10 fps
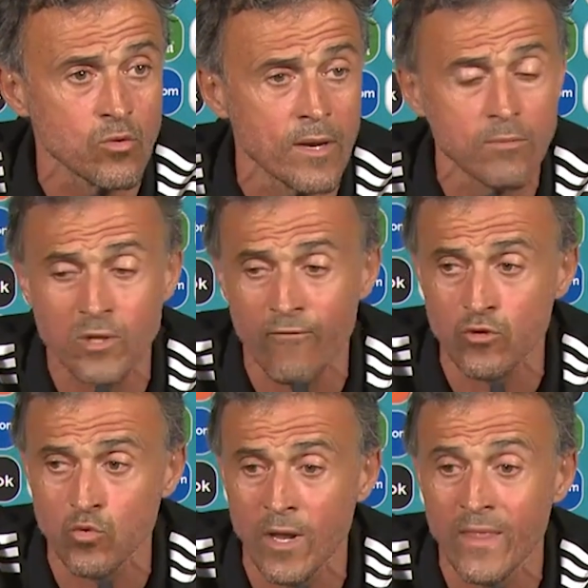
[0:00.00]
be
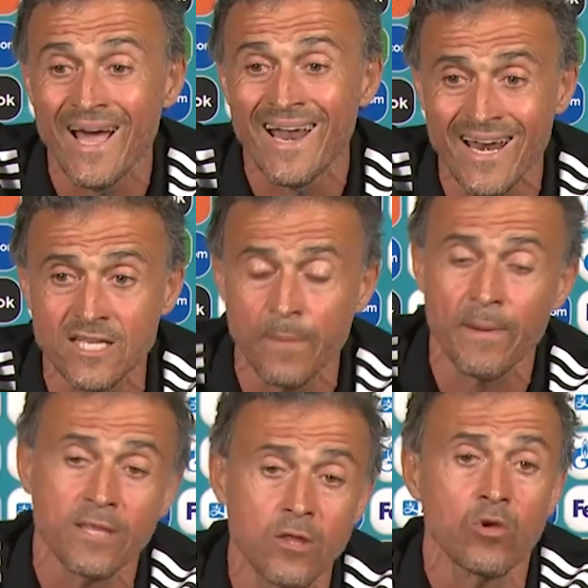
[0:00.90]
attentive
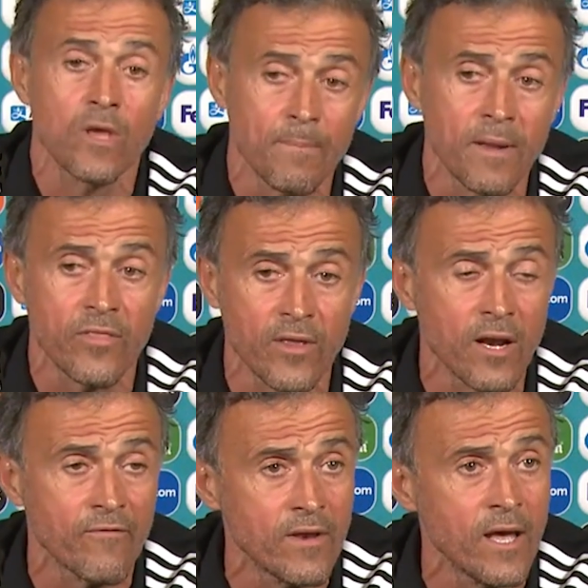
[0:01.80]
to
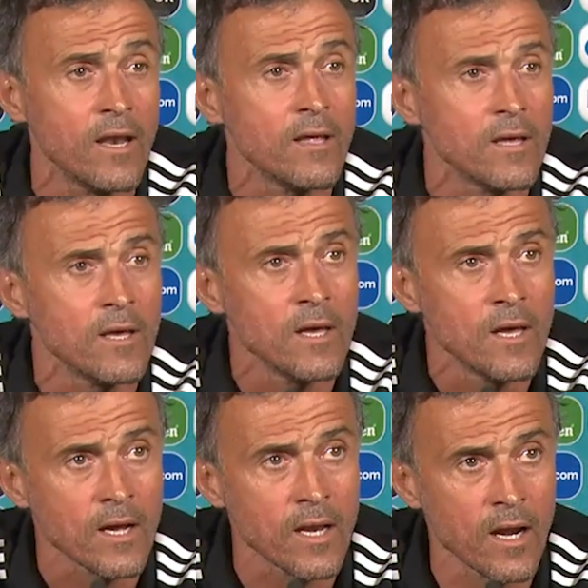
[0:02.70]
runs,
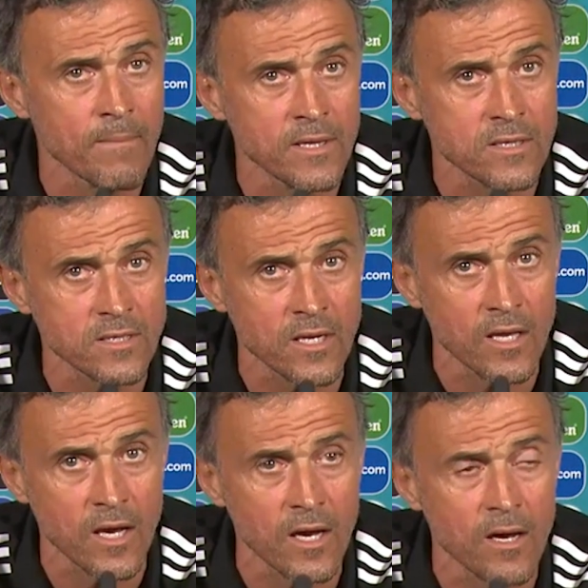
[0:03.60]
and we have eh, plenty of
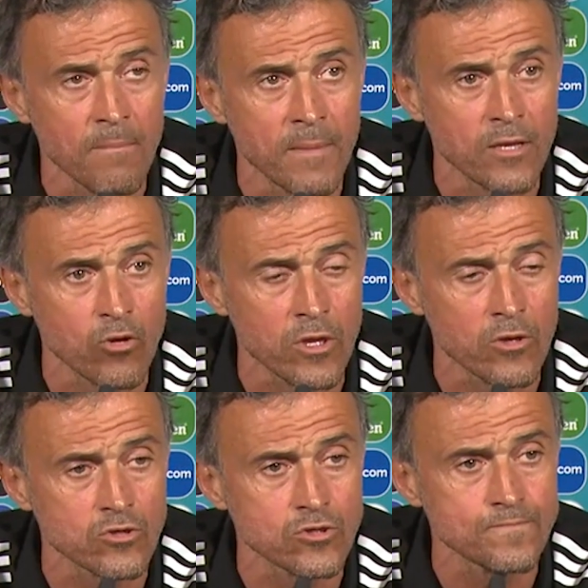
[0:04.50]
players that can
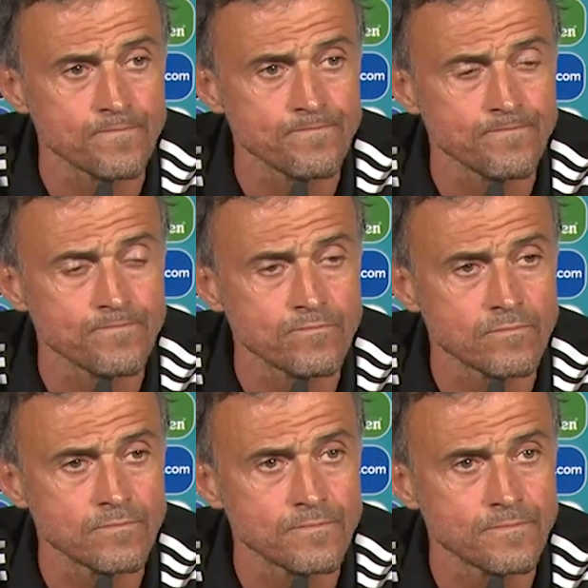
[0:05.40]
do that. If we
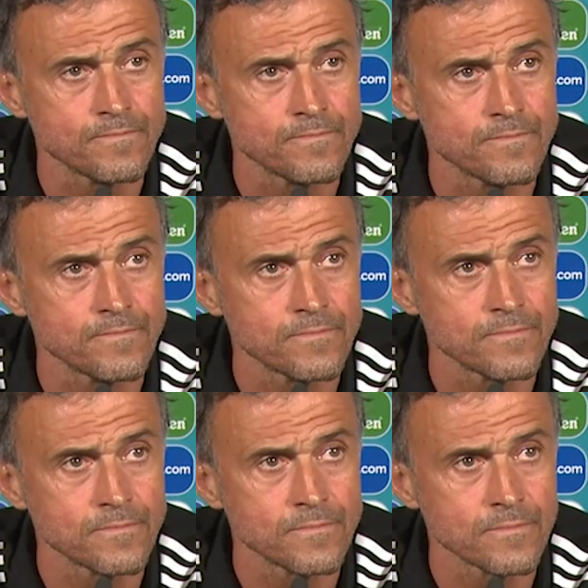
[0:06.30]
are lucky enough to
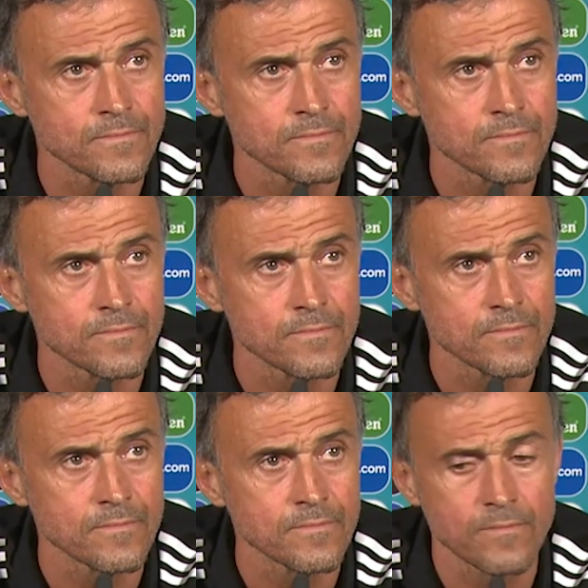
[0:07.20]
get through to the
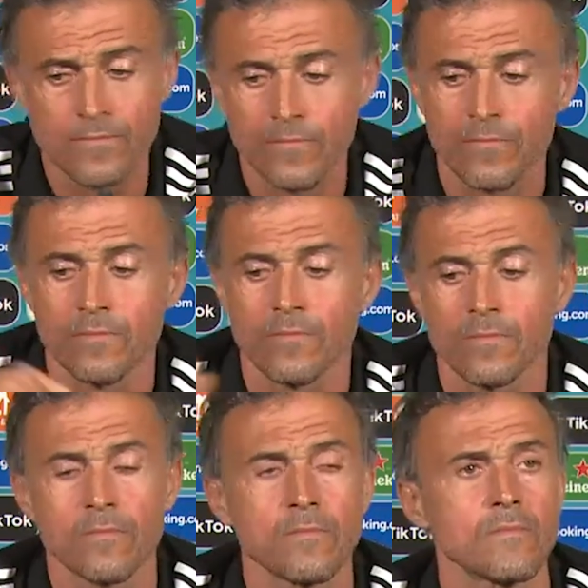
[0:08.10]
final,
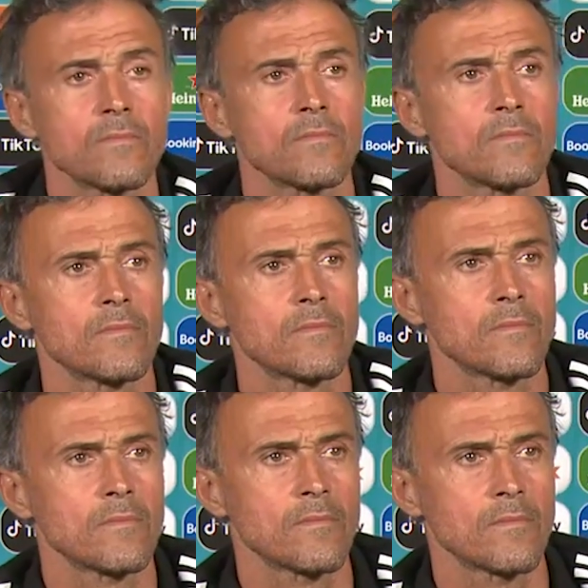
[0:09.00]
it will be down
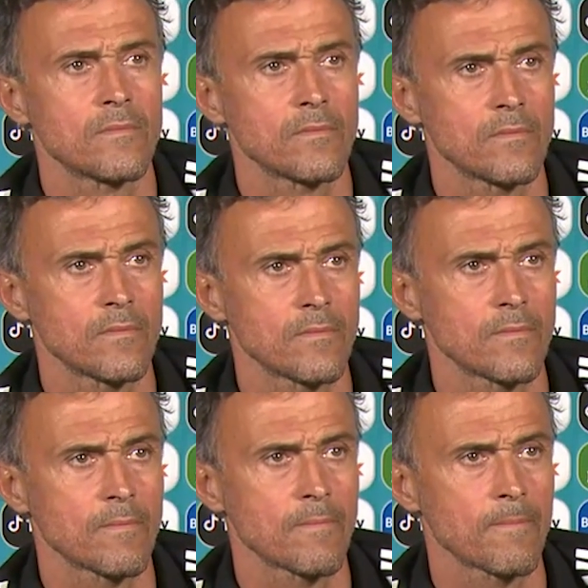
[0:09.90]
to the players.
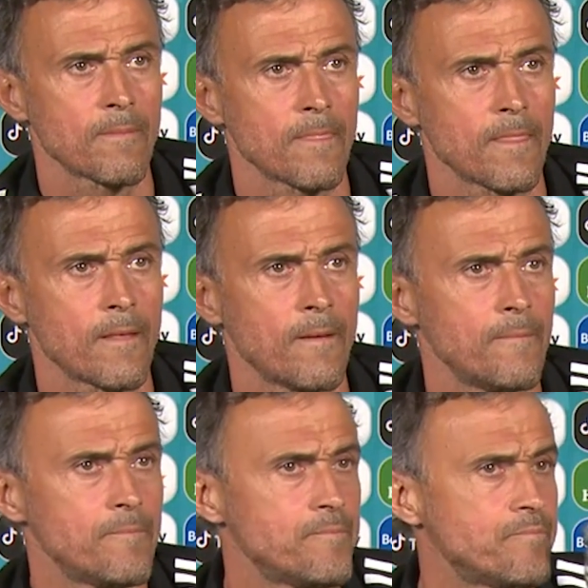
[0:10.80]

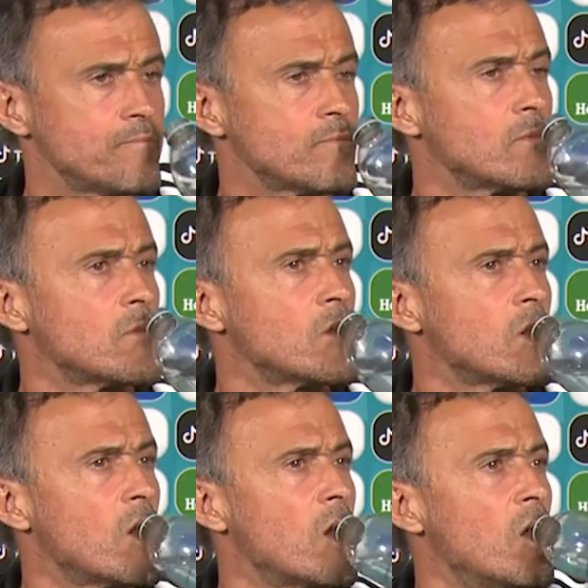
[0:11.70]
Next question, please.